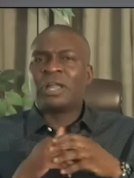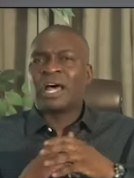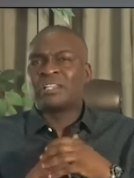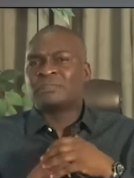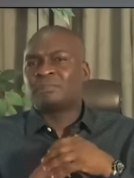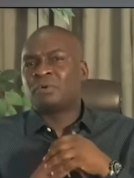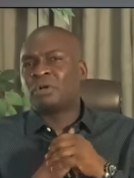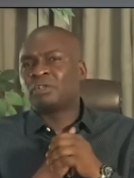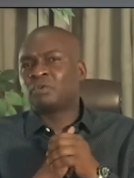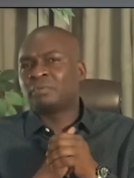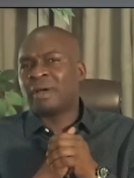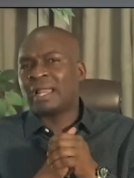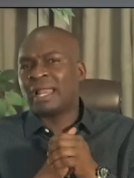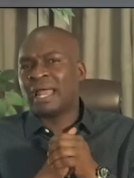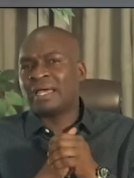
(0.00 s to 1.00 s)
God has brought
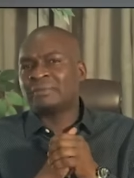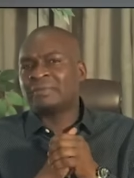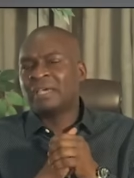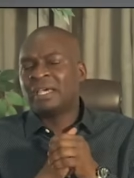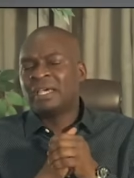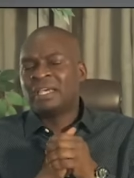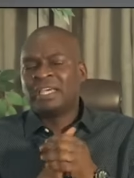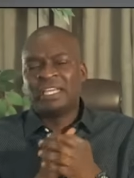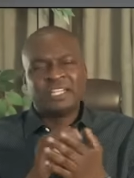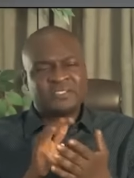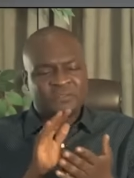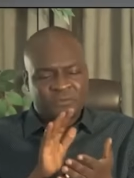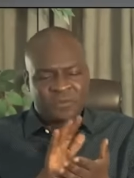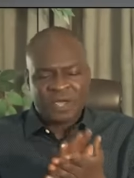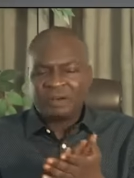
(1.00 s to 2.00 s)
to my life. It
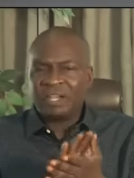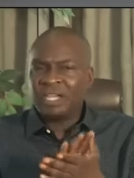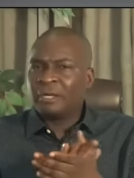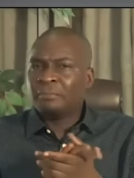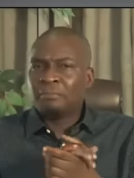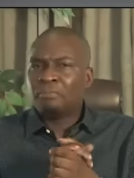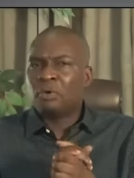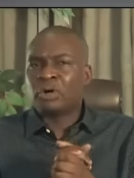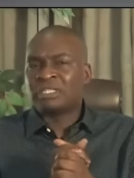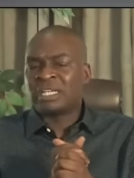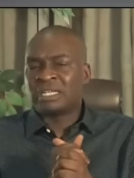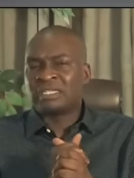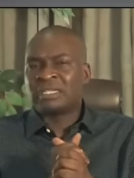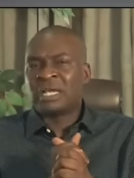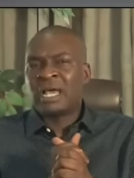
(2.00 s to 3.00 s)
is very
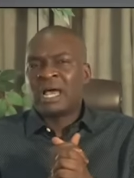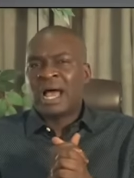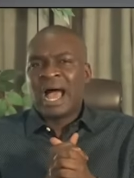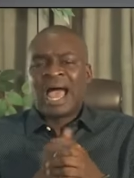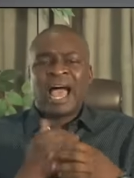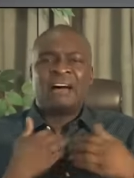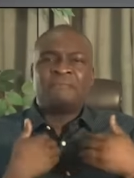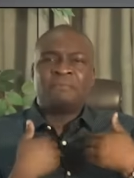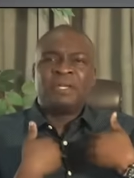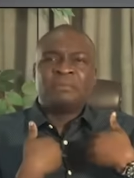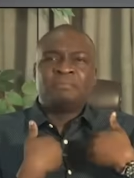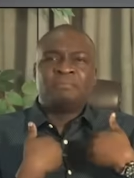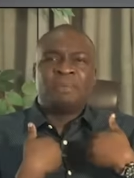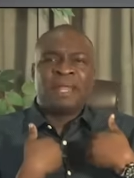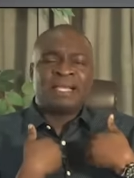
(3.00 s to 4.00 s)
important. I have
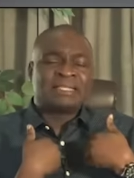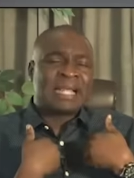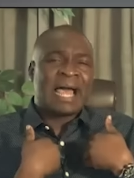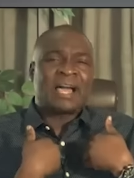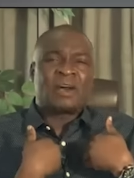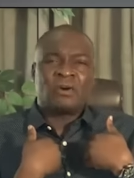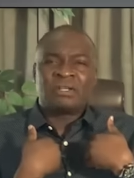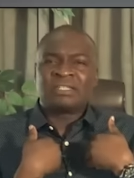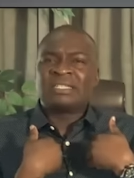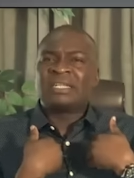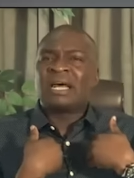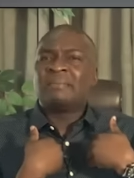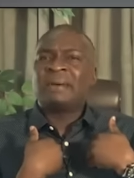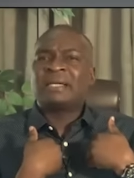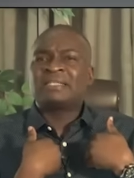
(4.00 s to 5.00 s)
been blessed. I
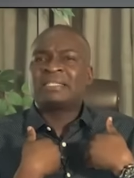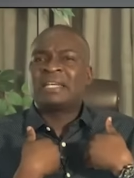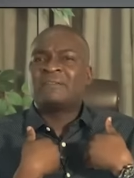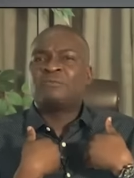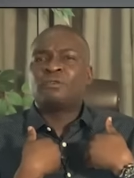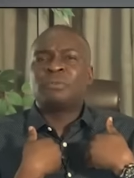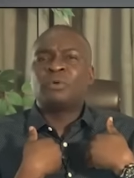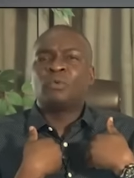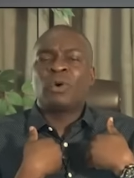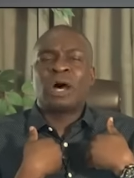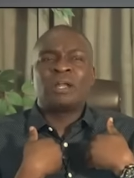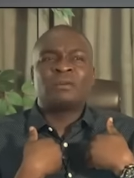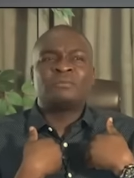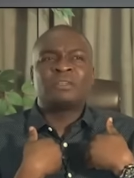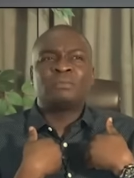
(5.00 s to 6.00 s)
consider myself to be
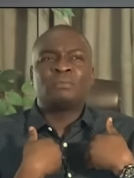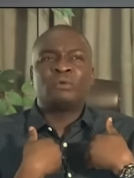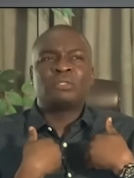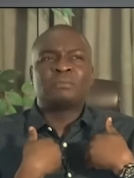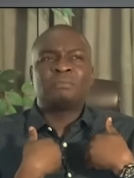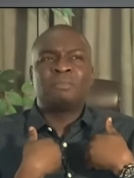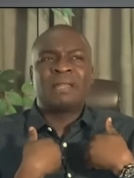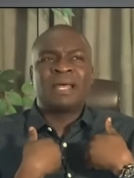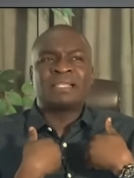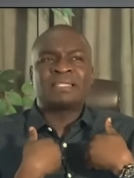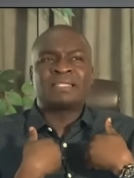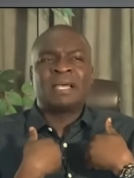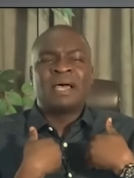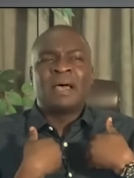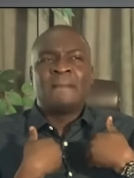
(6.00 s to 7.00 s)
one of the most
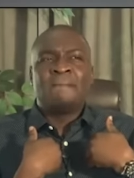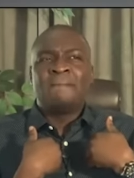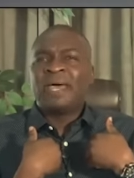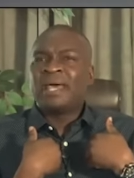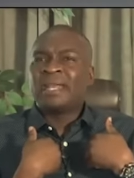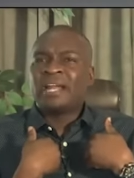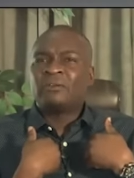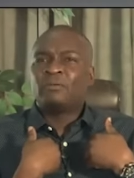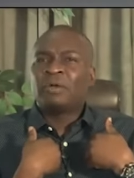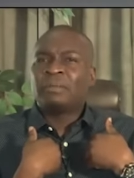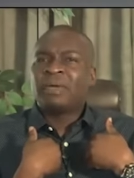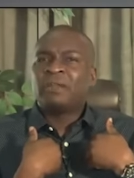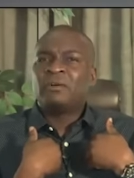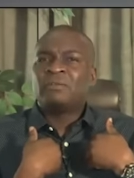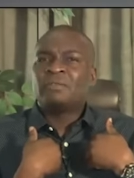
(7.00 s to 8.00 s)
blessed men and
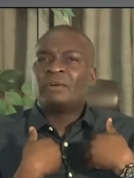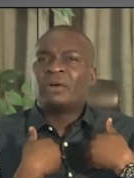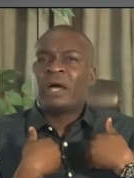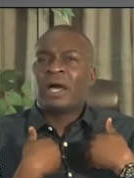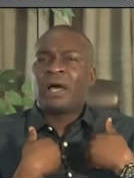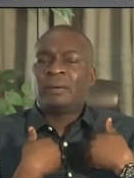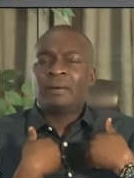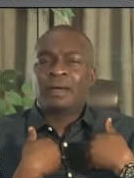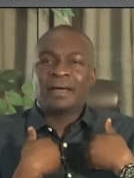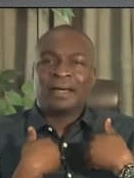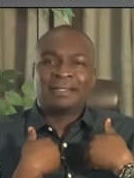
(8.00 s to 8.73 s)
women of, uh,